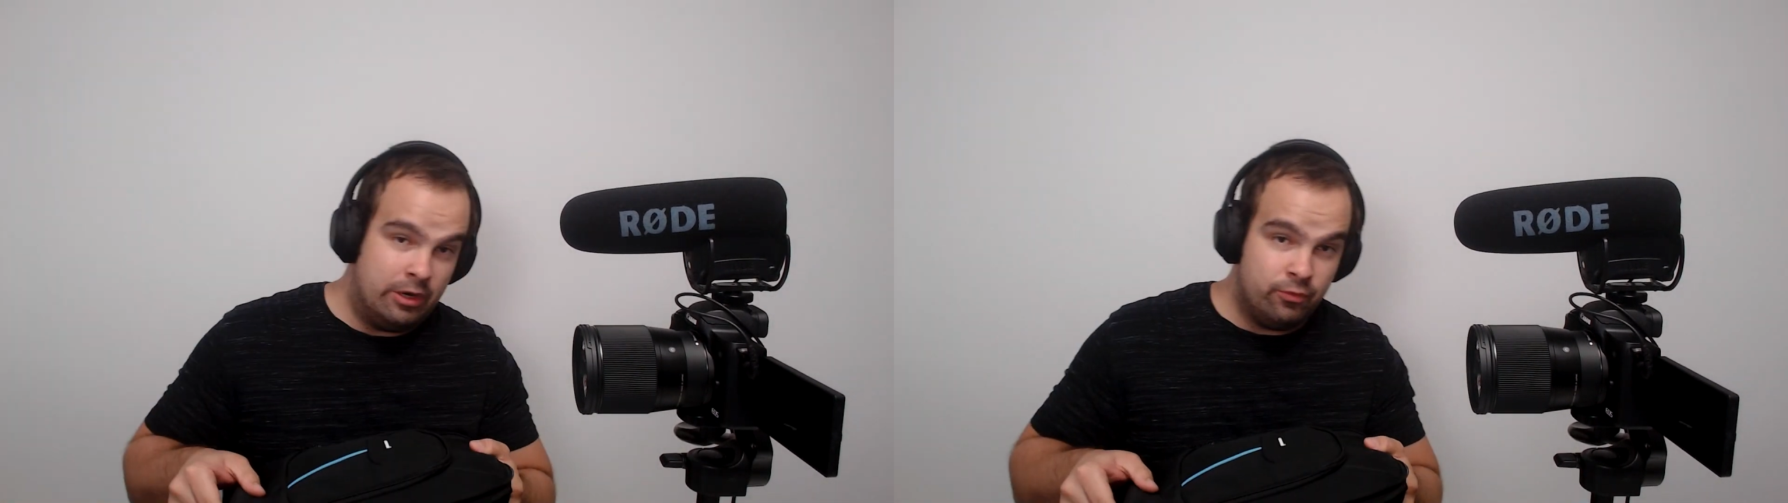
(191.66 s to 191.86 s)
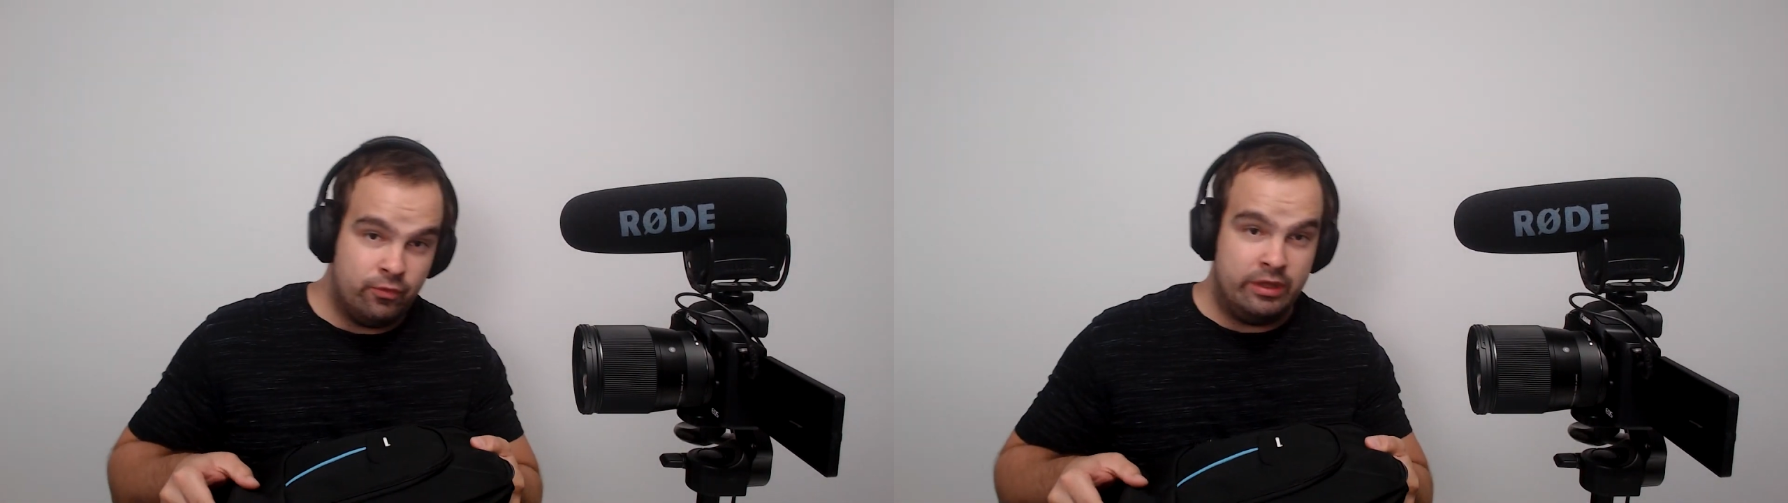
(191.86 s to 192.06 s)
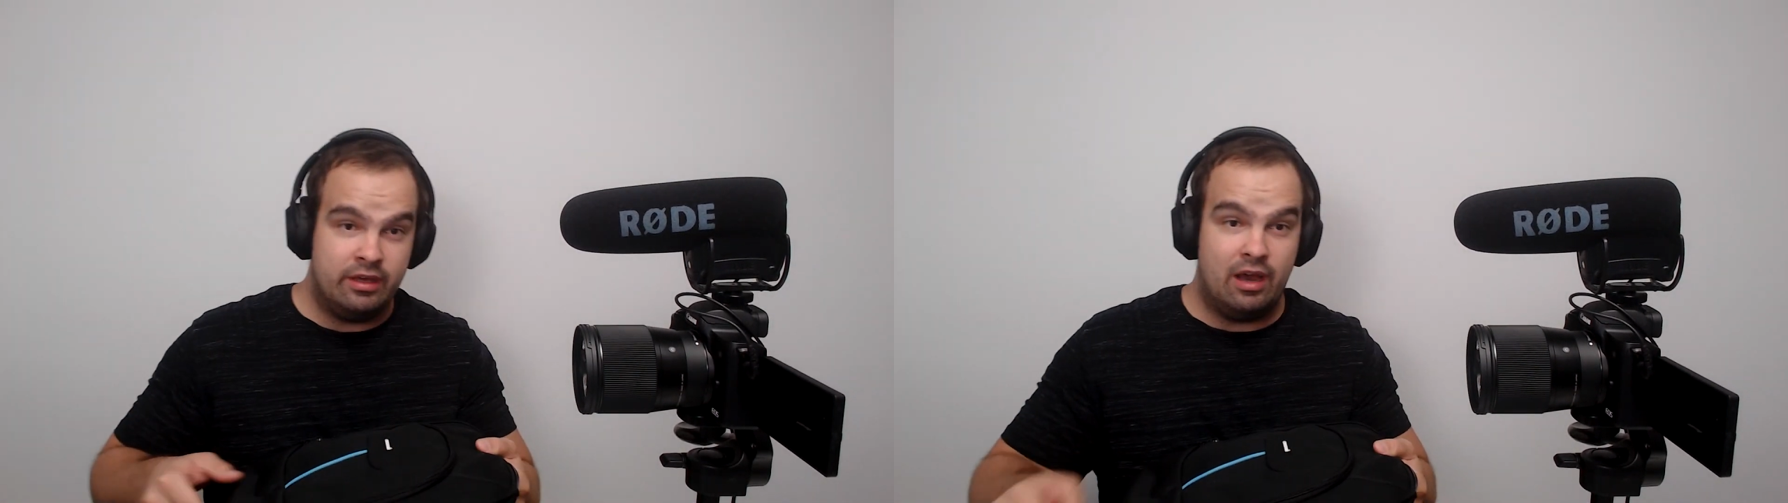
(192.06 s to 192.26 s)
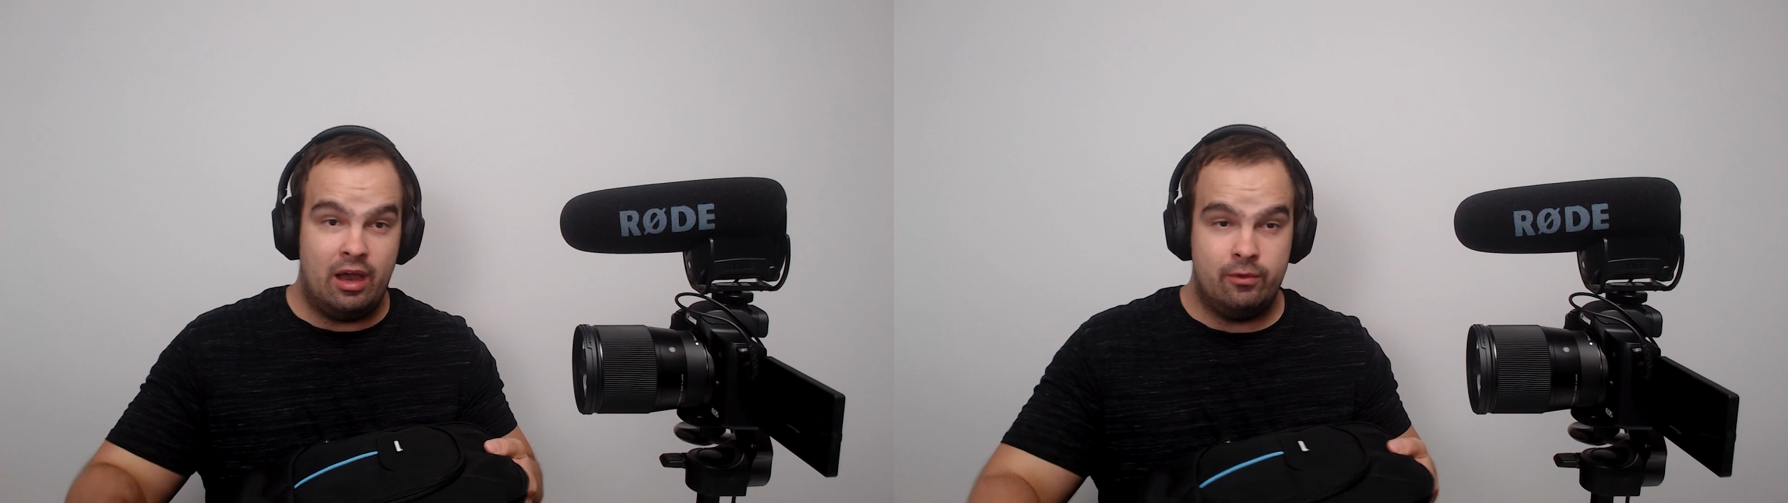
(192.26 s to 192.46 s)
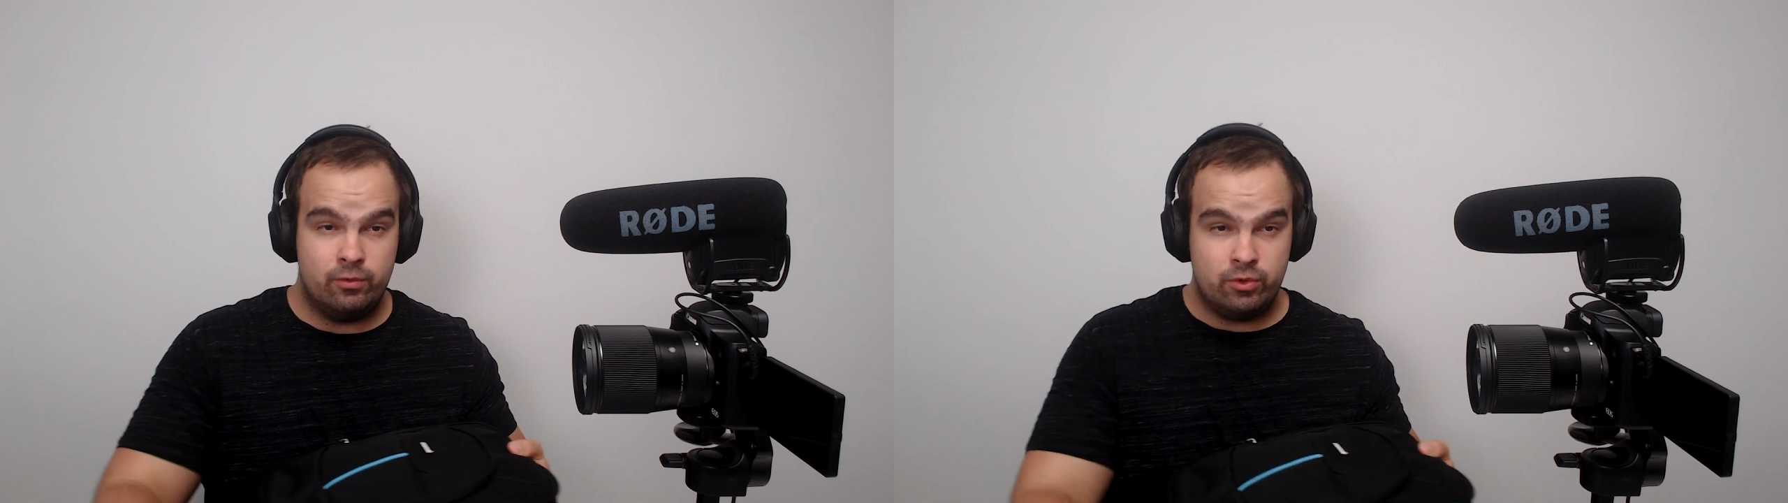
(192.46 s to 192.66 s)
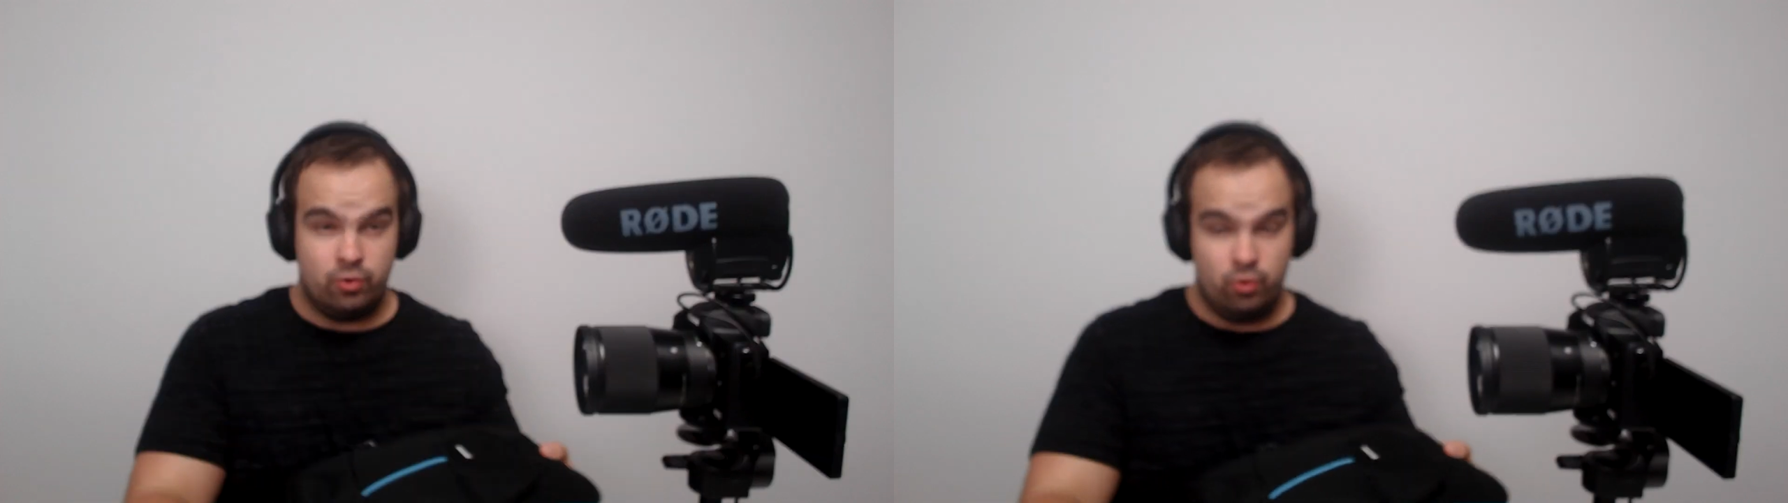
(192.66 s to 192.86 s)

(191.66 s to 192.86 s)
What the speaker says: thing I would